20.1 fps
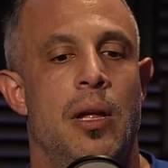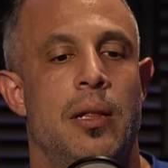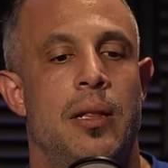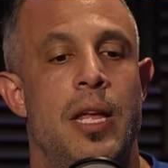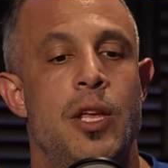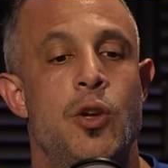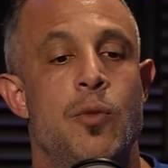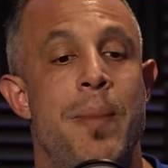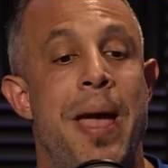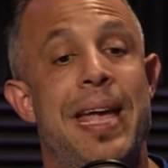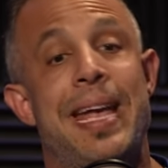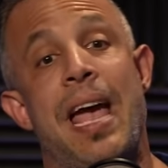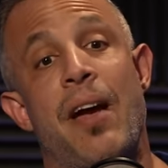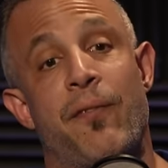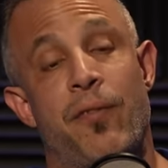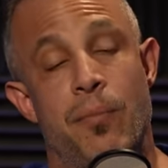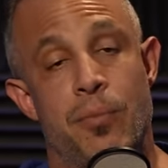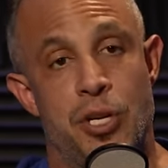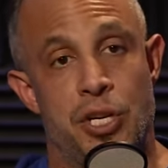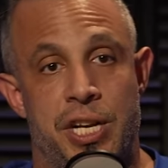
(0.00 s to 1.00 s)
that you may get
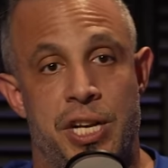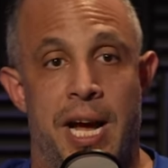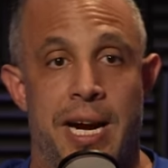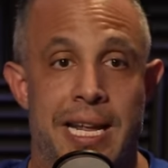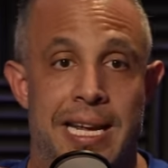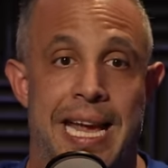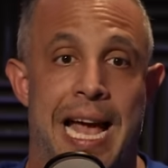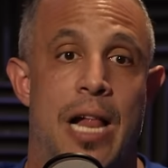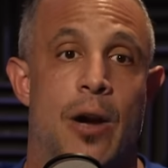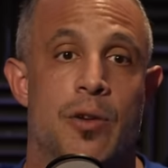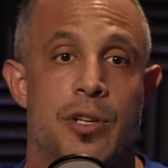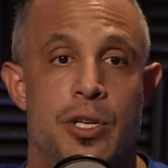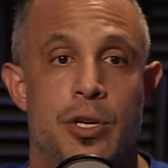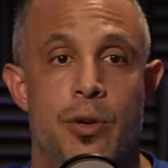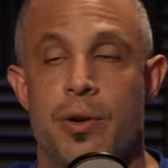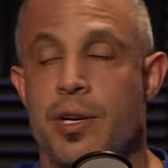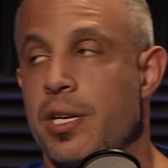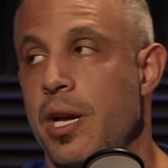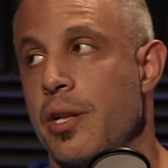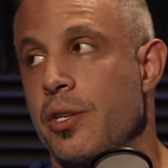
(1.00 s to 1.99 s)
from cutting calories and
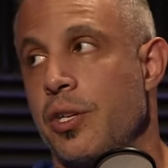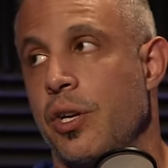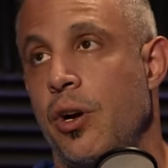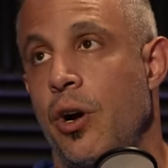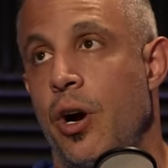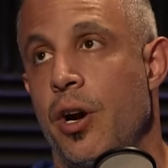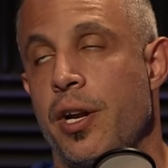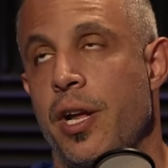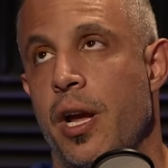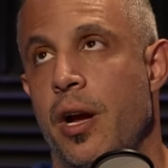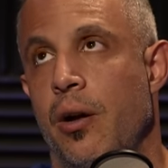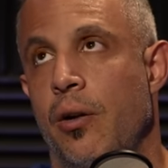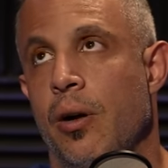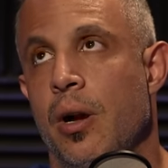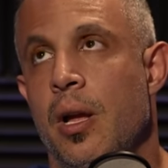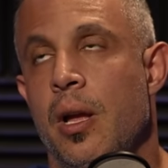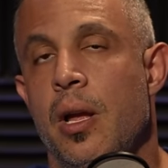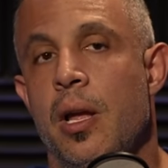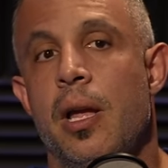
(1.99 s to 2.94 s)
doing tons of cardio.